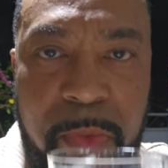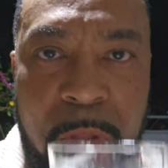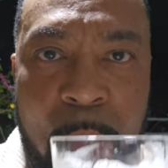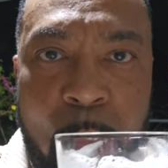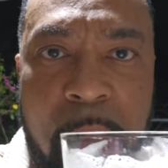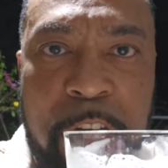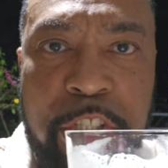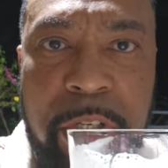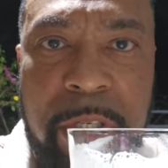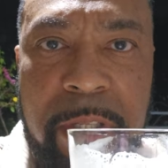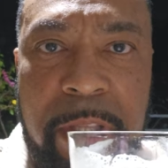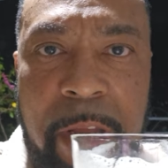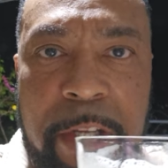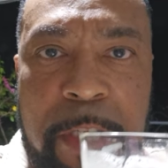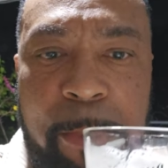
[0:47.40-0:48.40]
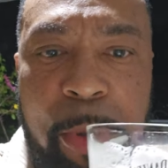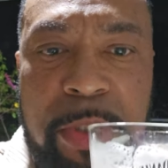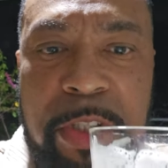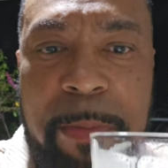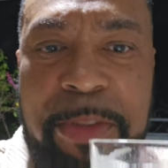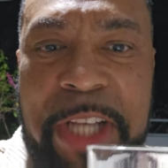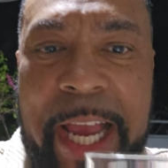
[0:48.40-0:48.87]
What I should have done is
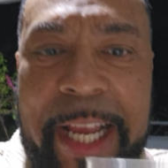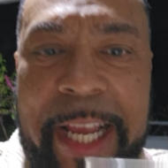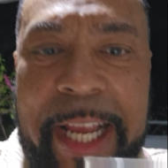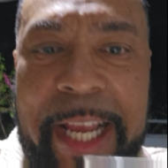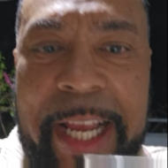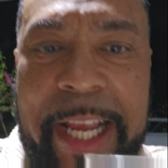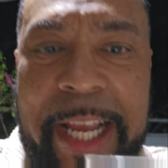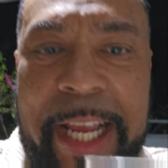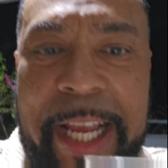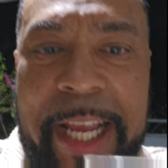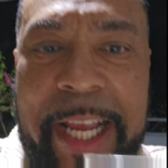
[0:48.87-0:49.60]
put some Jack Daniels in there